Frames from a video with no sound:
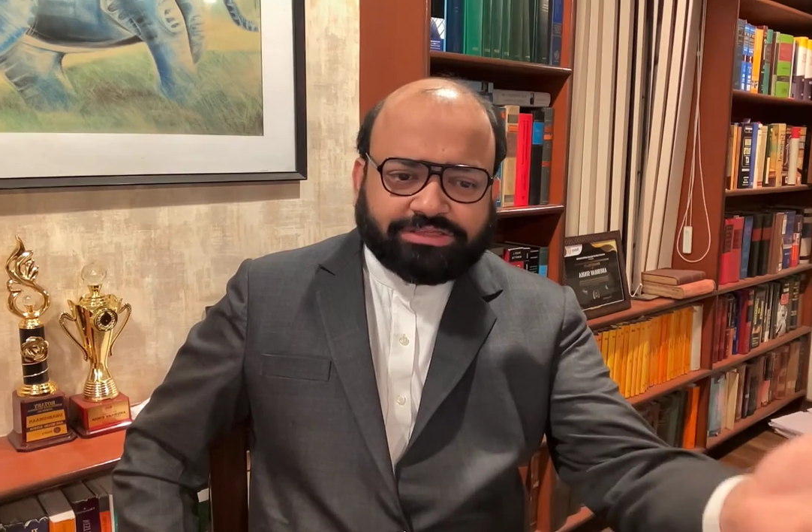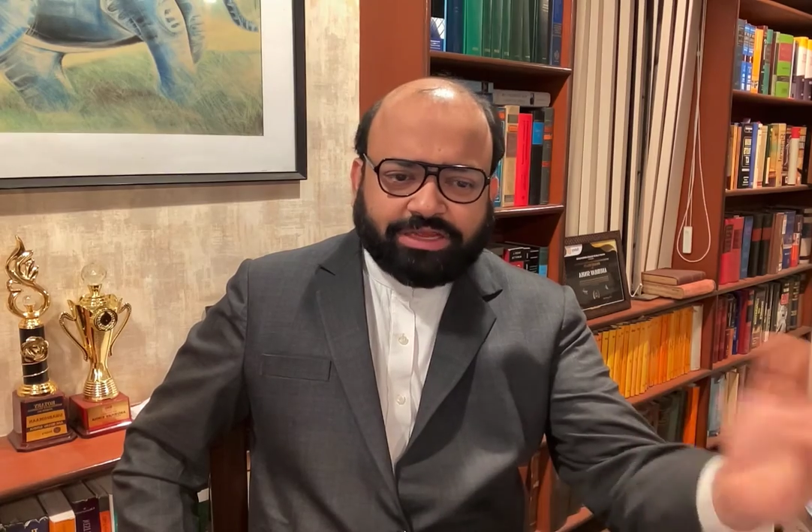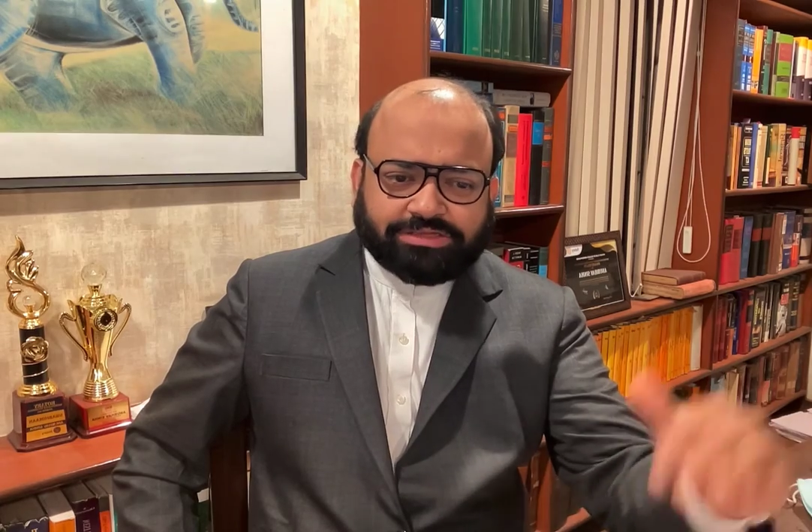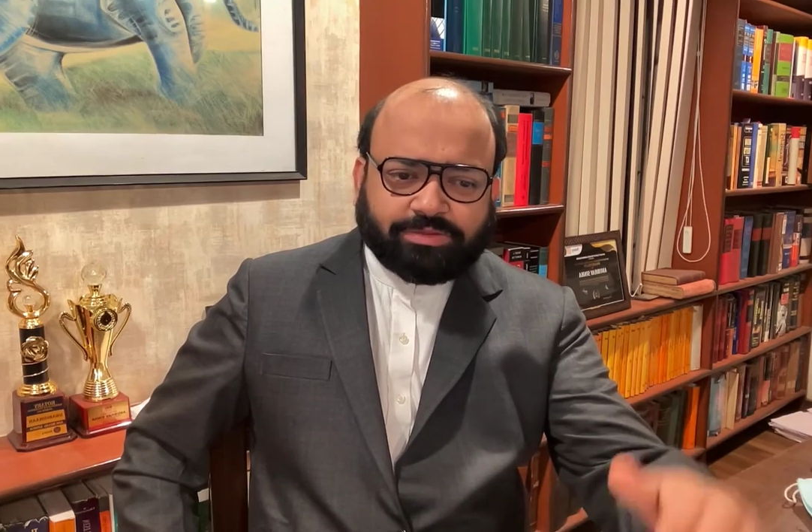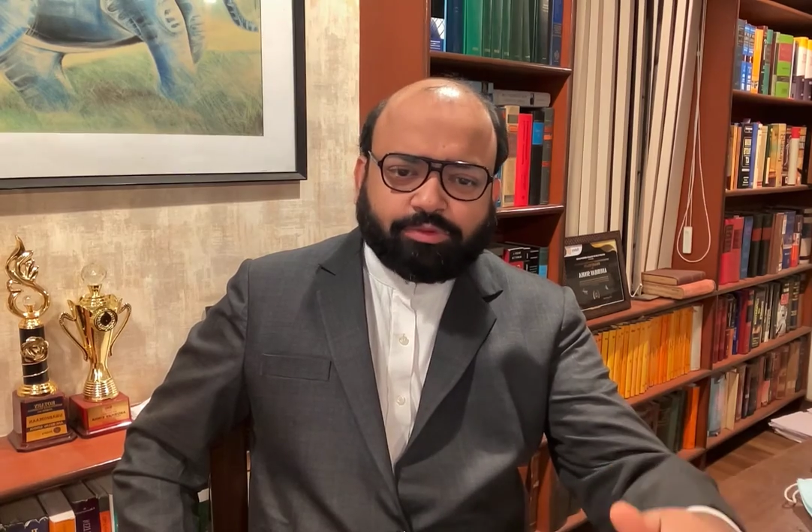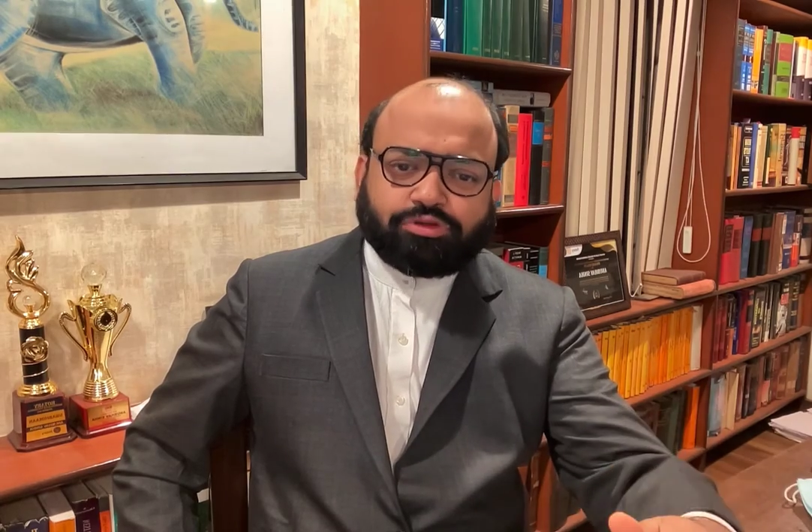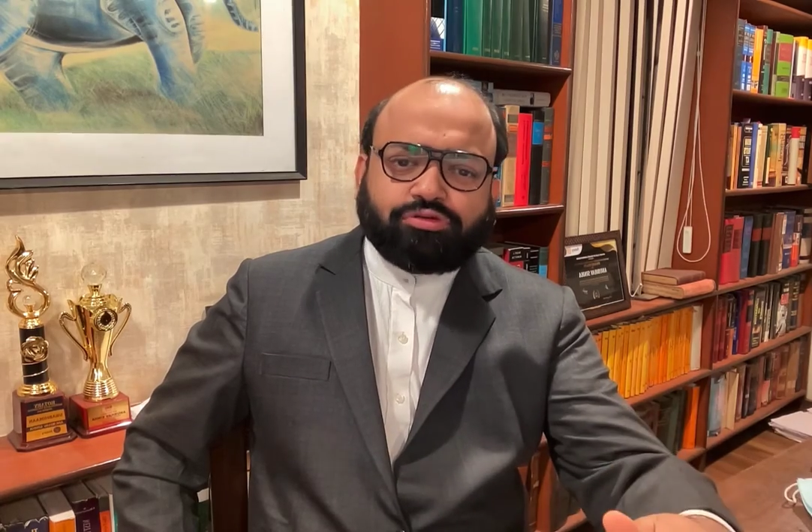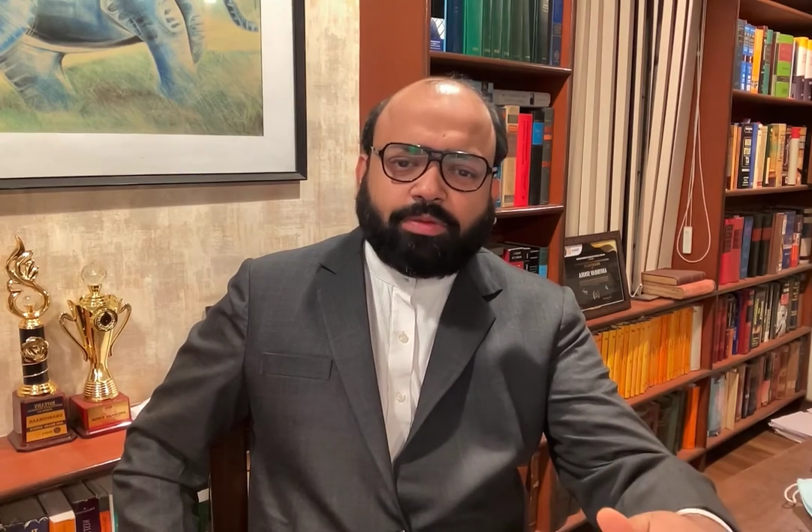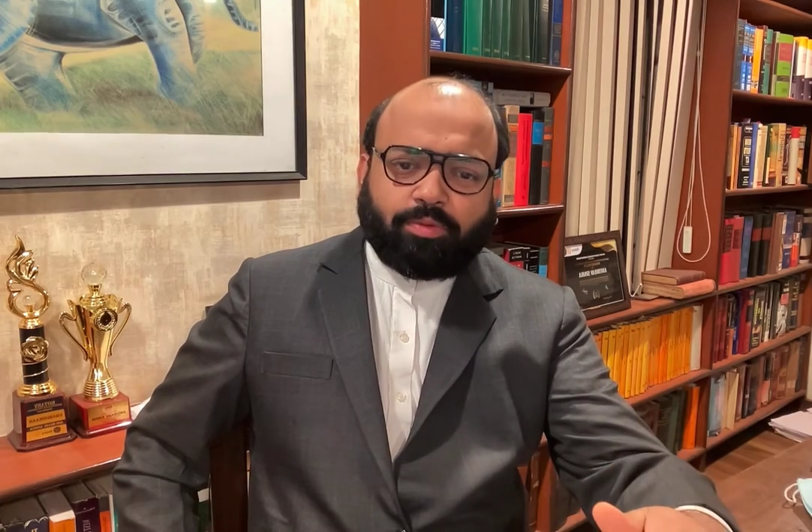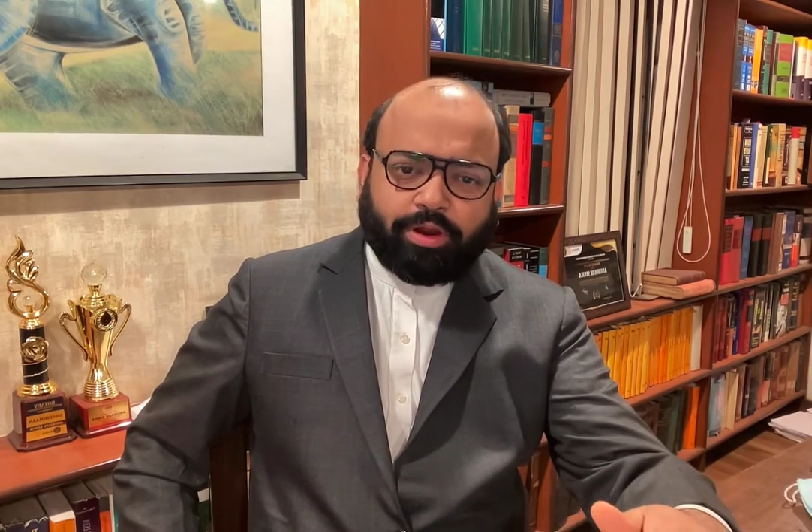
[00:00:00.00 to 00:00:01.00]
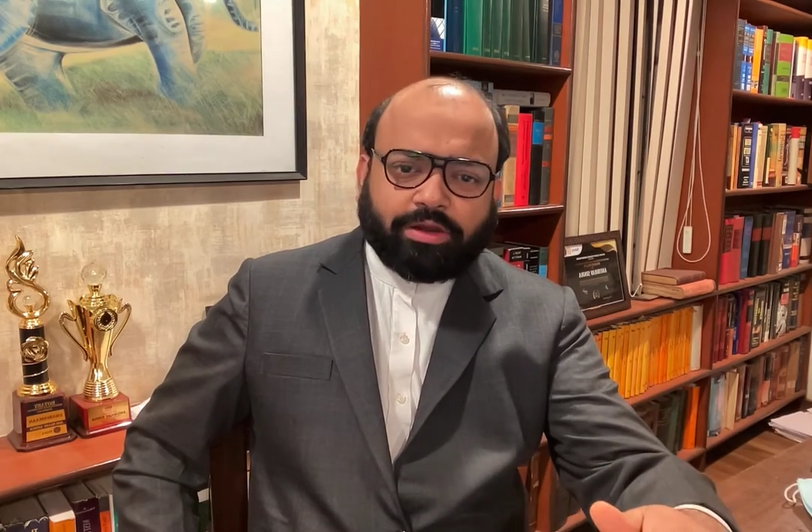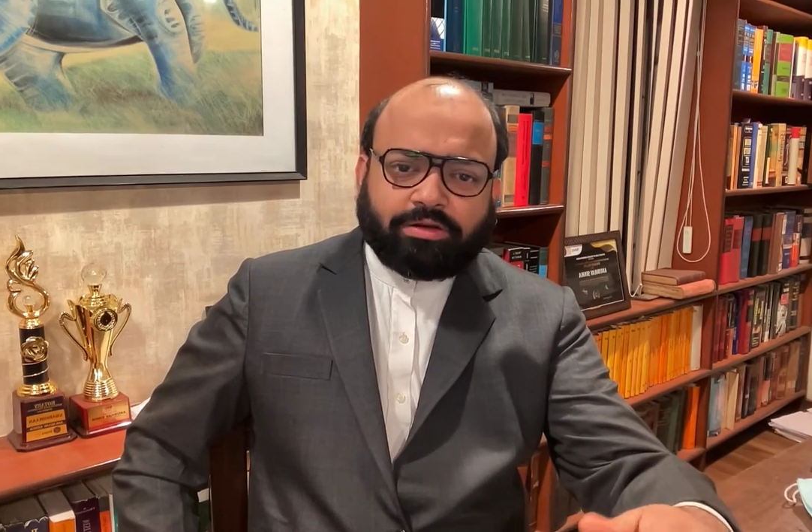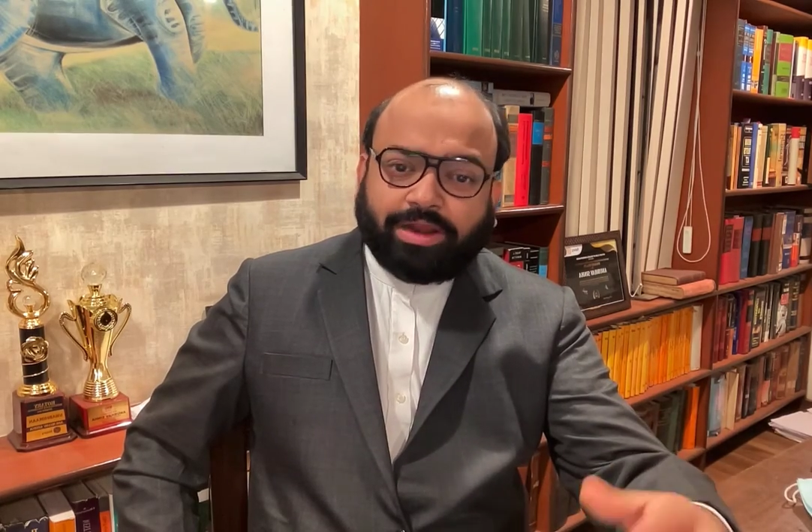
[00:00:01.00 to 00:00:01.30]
they are supposed to appoint,